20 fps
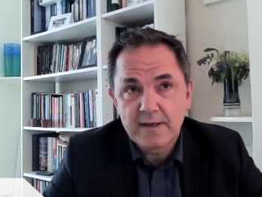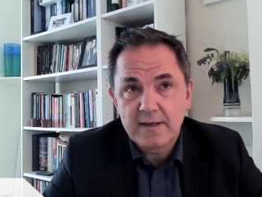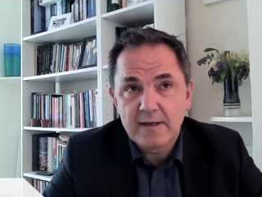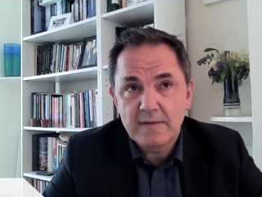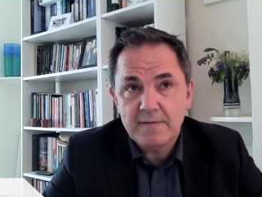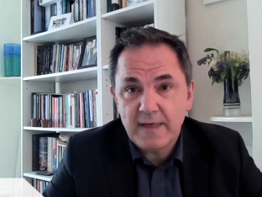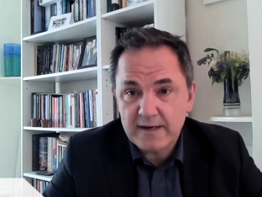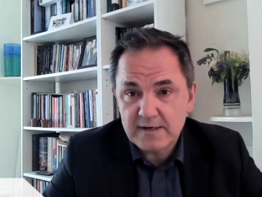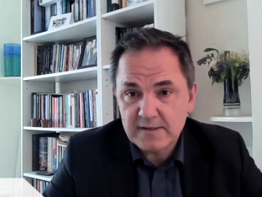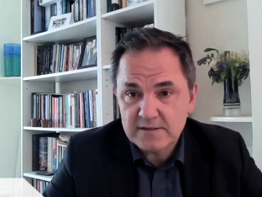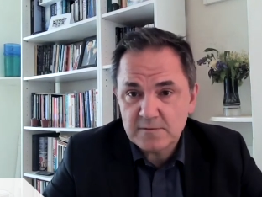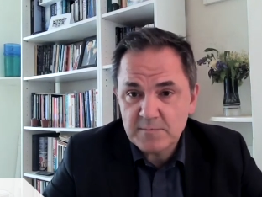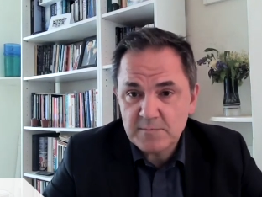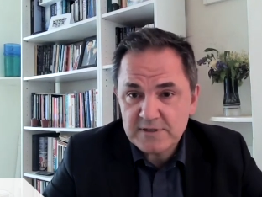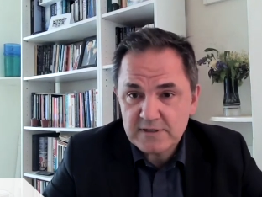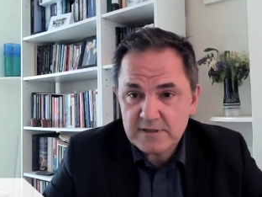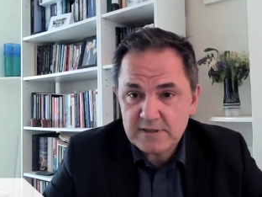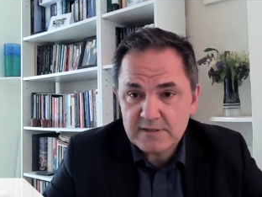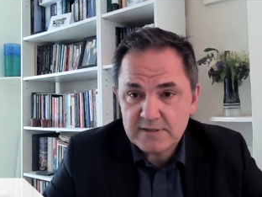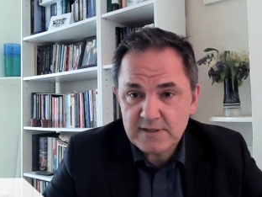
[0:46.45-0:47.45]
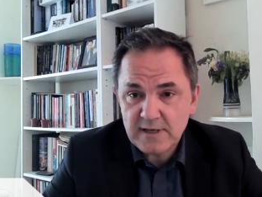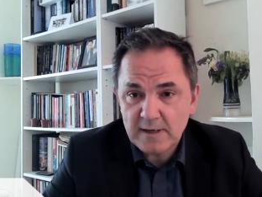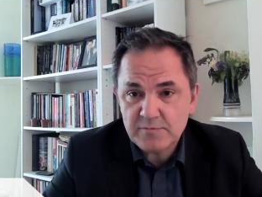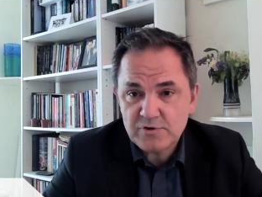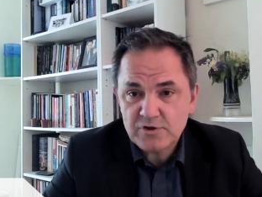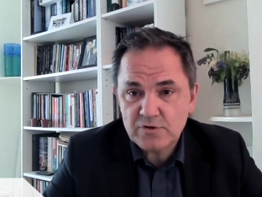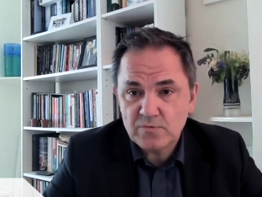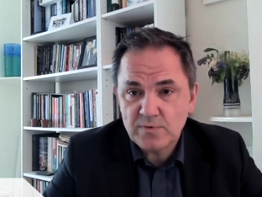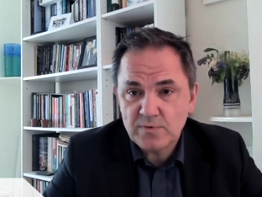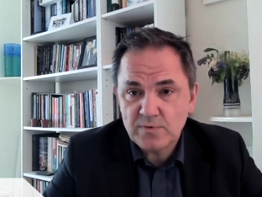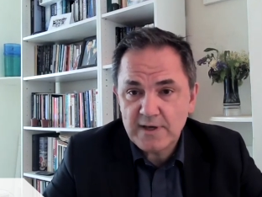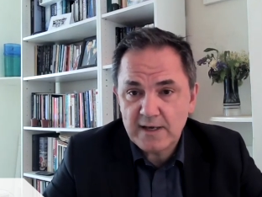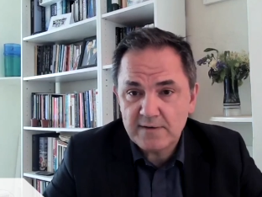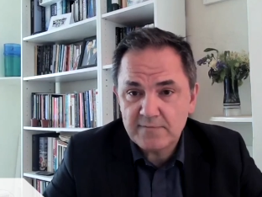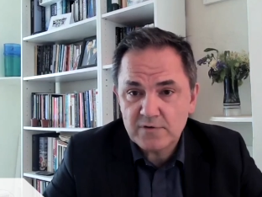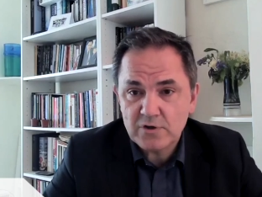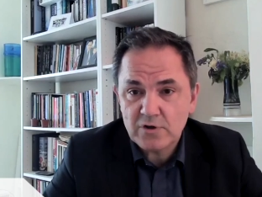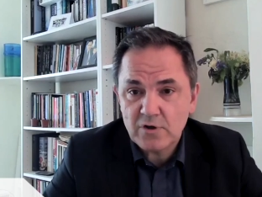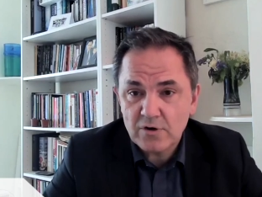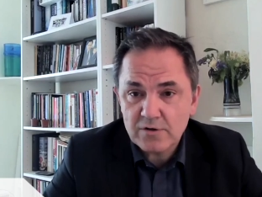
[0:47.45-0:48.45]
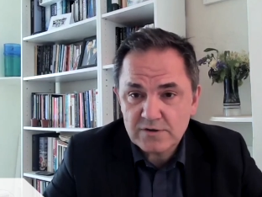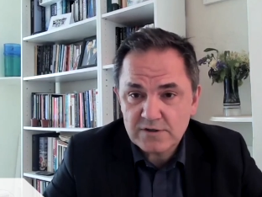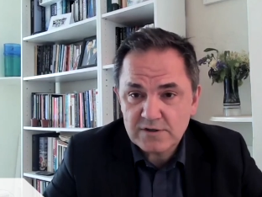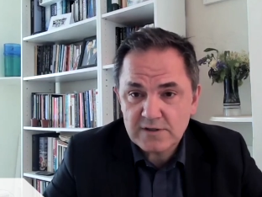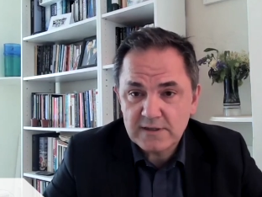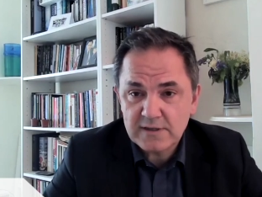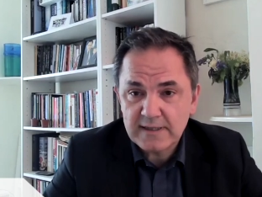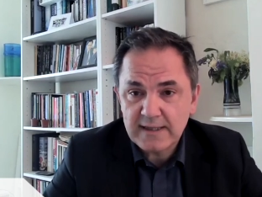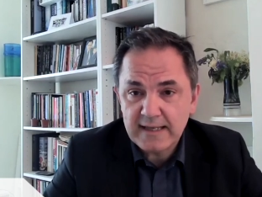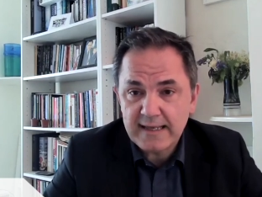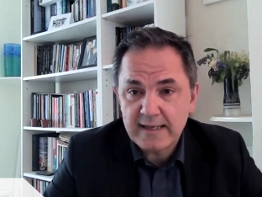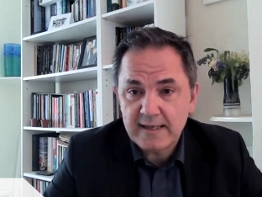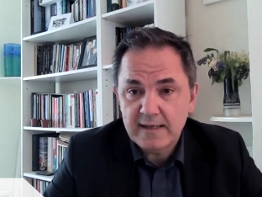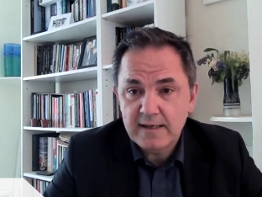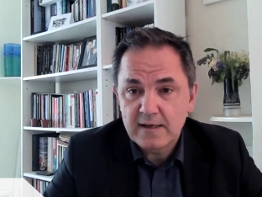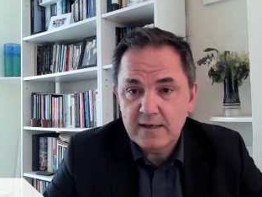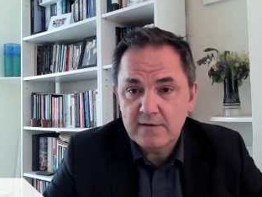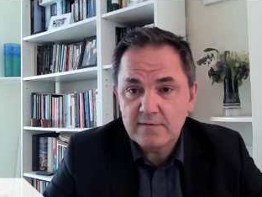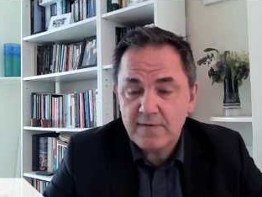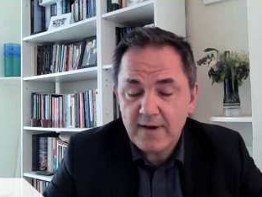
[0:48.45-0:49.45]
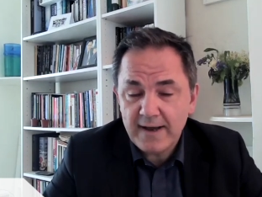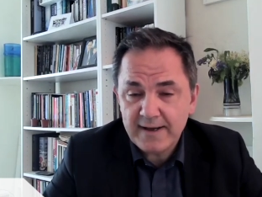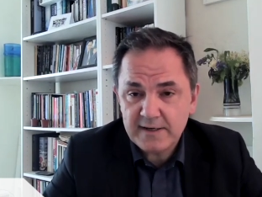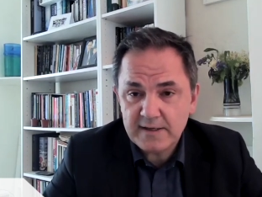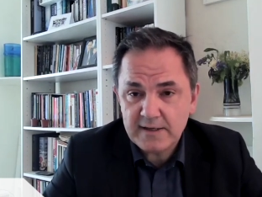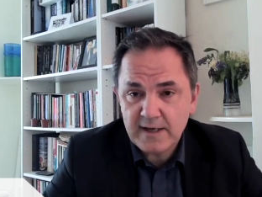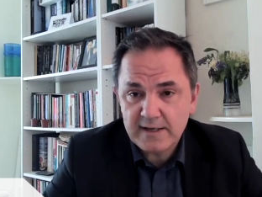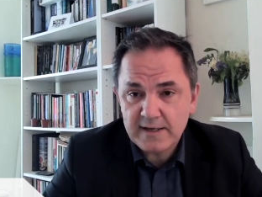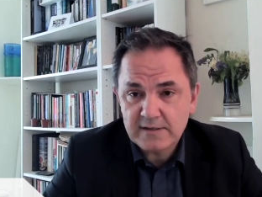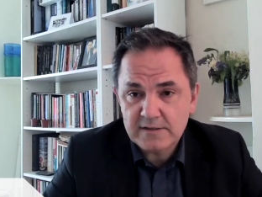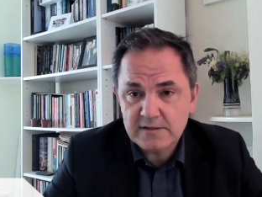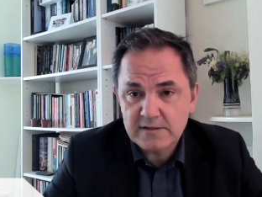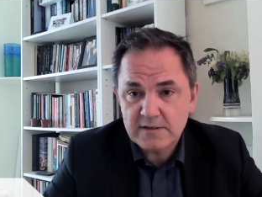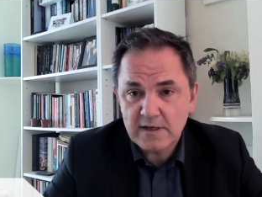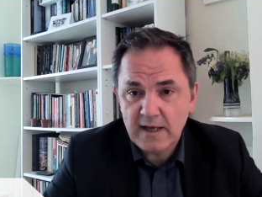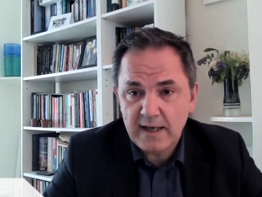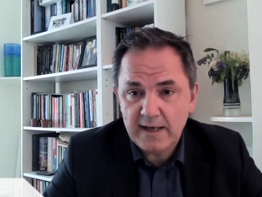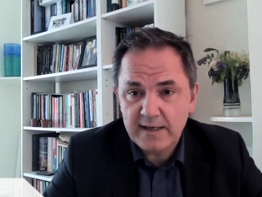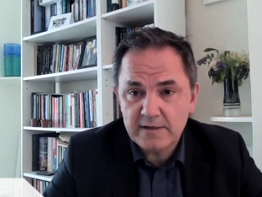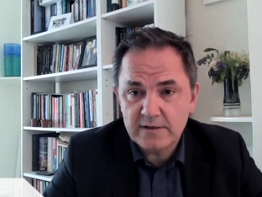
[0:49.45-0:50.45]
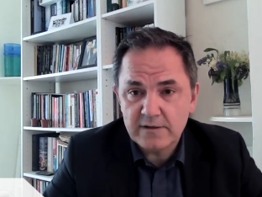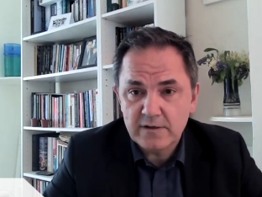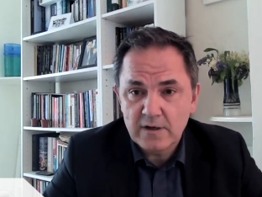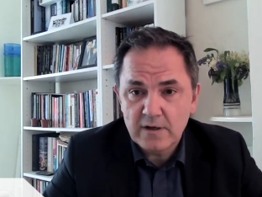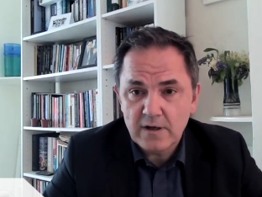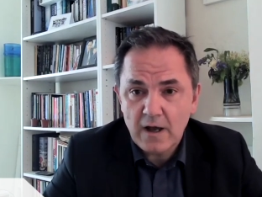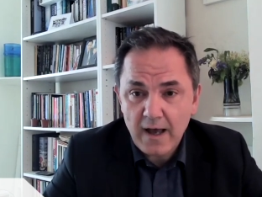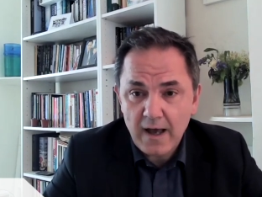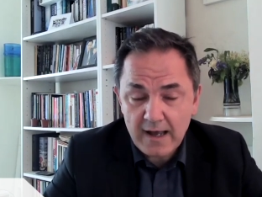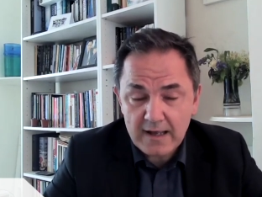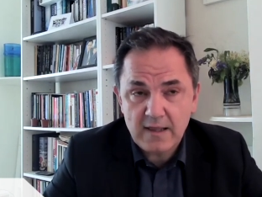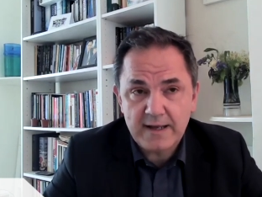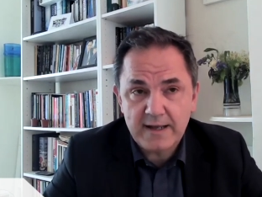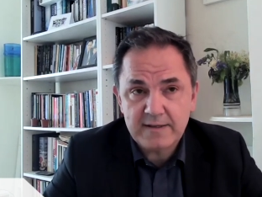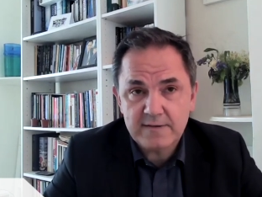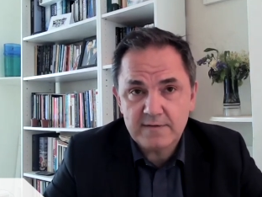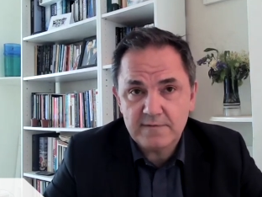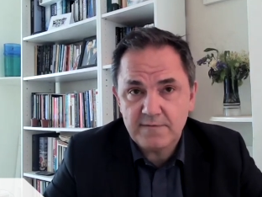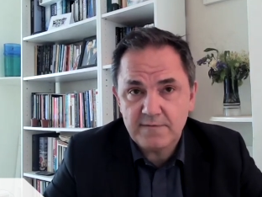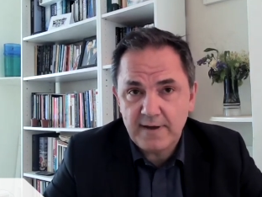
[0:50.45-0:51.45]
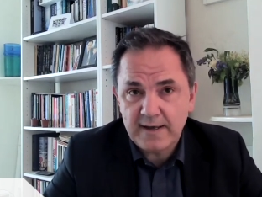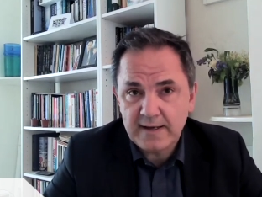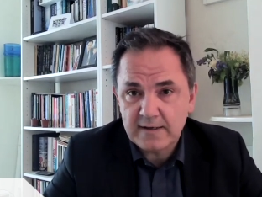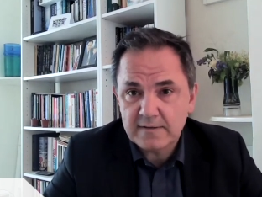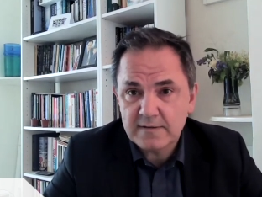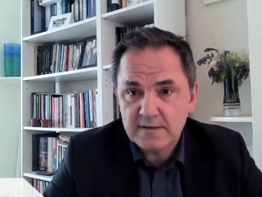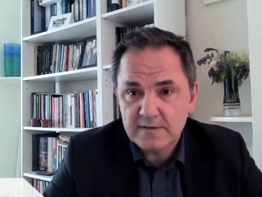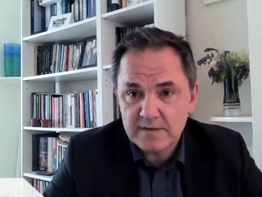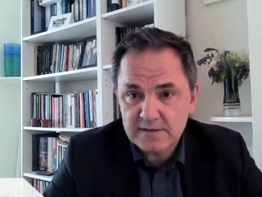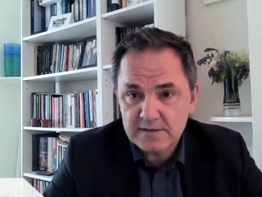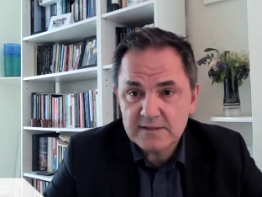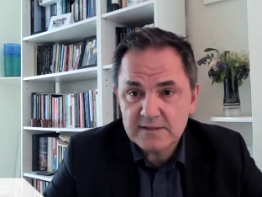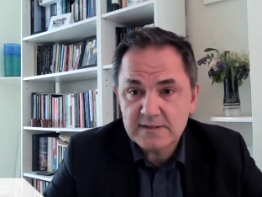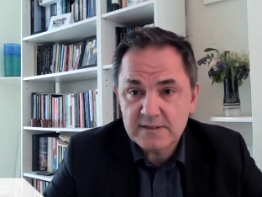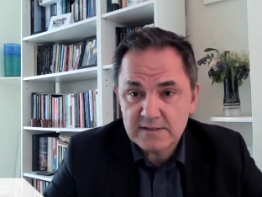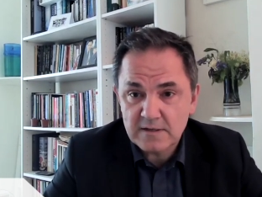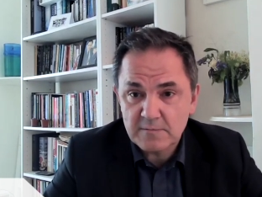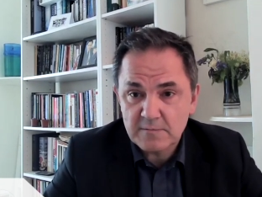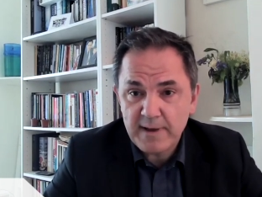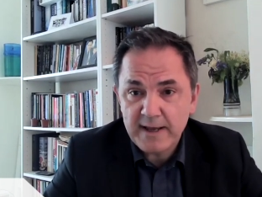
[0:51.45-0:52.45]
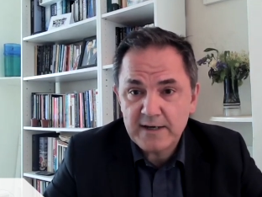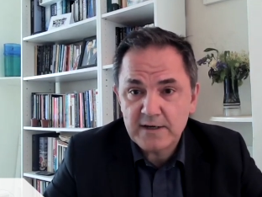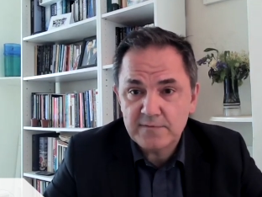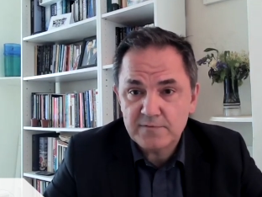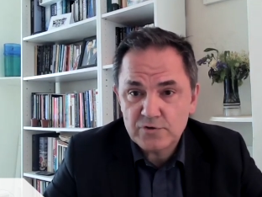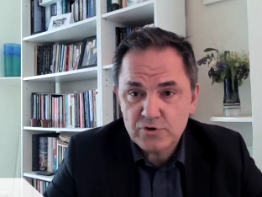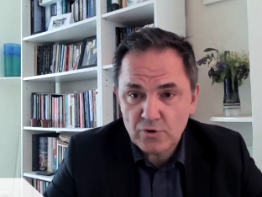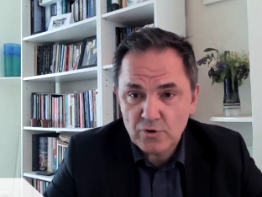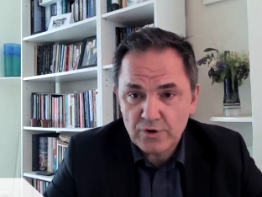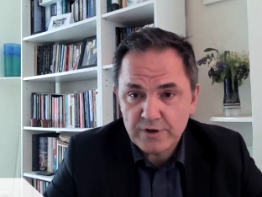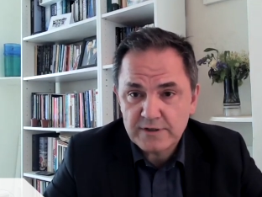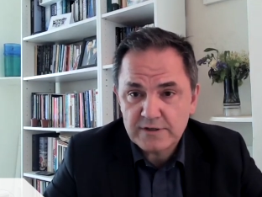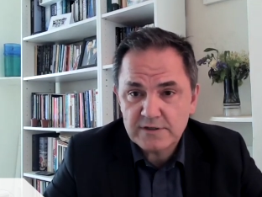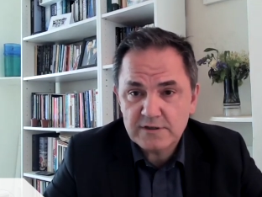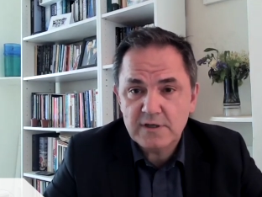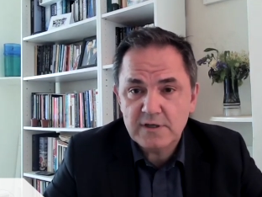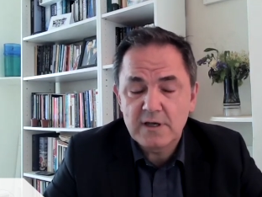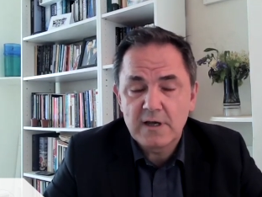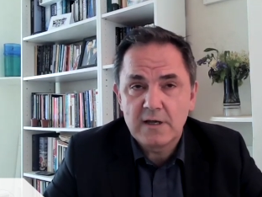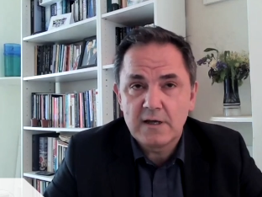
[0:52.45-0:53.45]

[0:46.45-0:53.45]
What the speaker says: that is a misconception we have to constantly fight against and highlight the fact that this is a domain of choice,